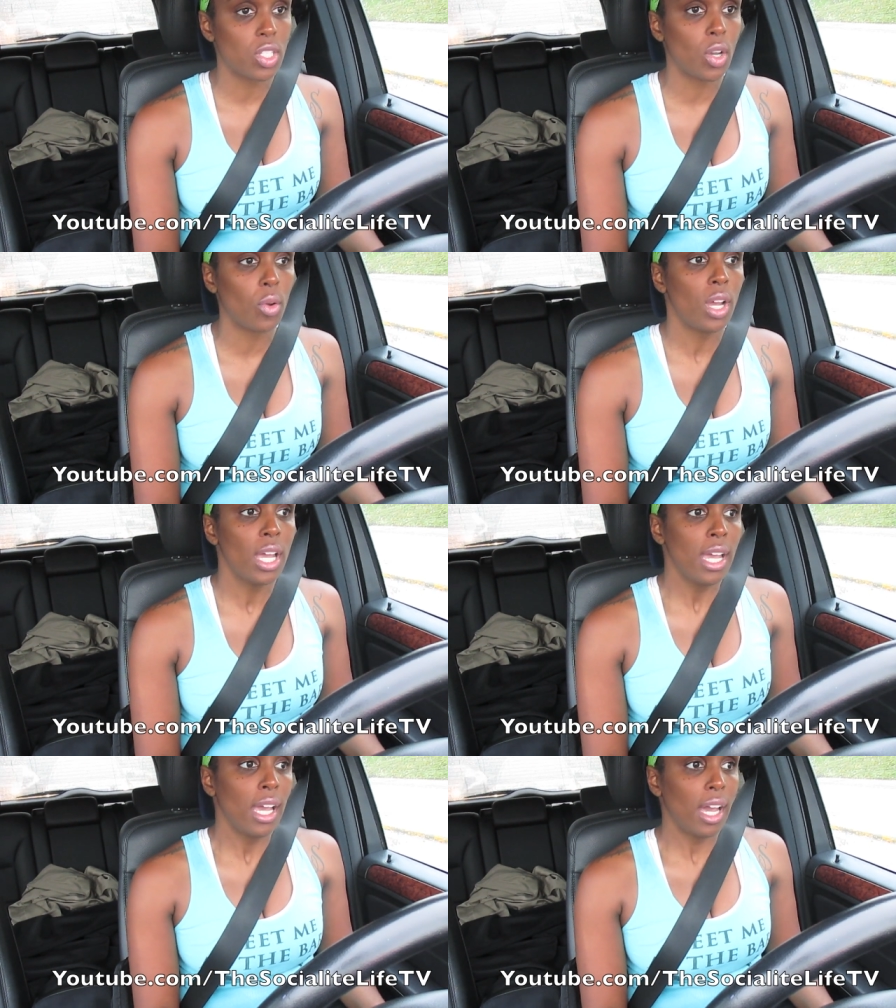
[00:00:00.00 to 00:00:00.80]
So
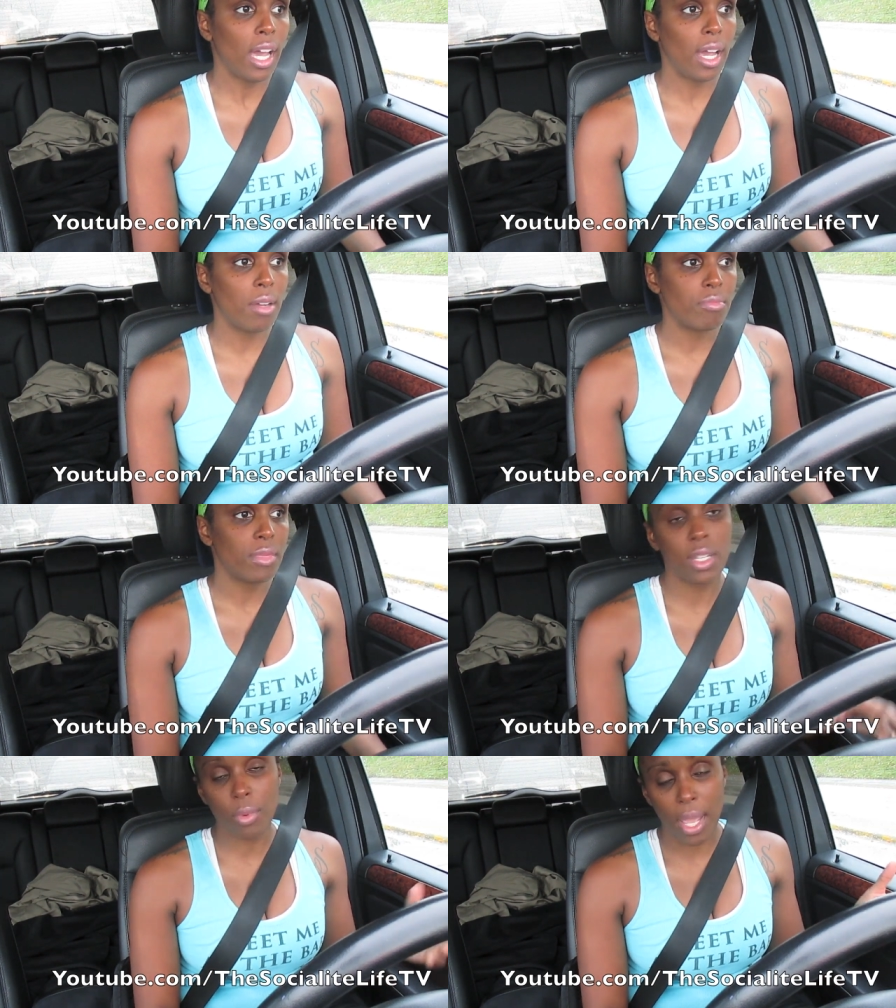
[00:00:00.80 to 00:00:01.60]
um,
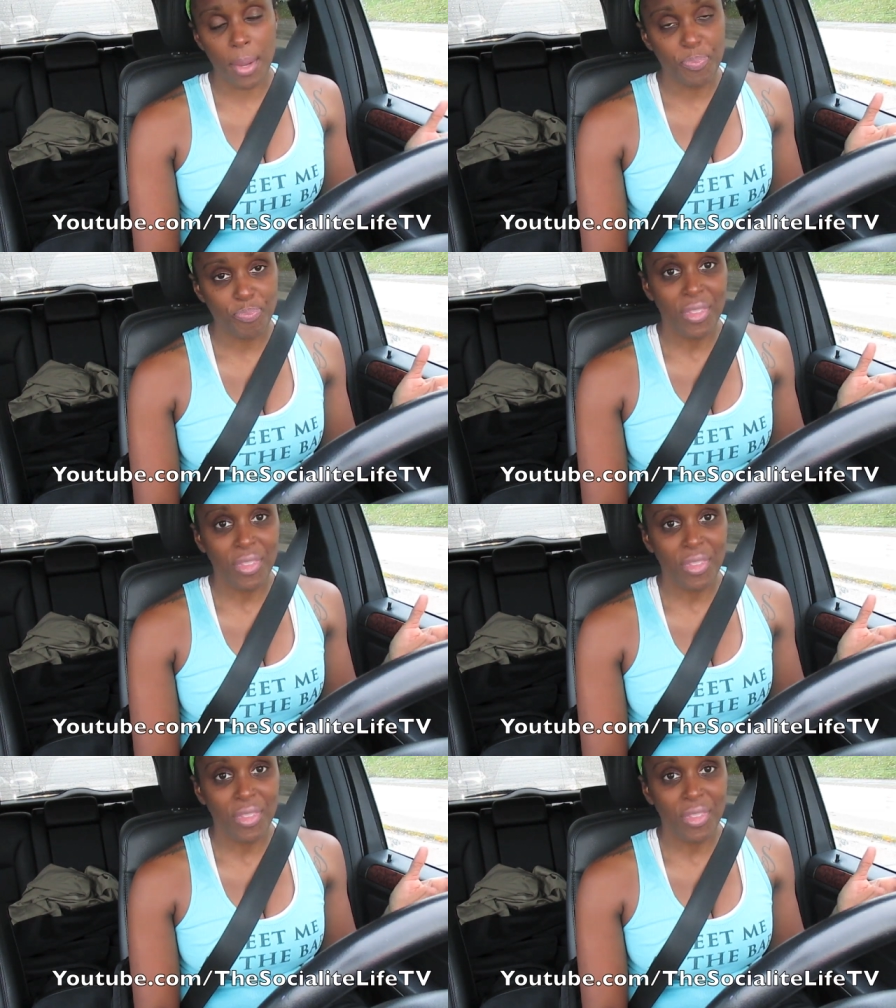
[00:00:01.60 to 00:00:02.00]
anyway,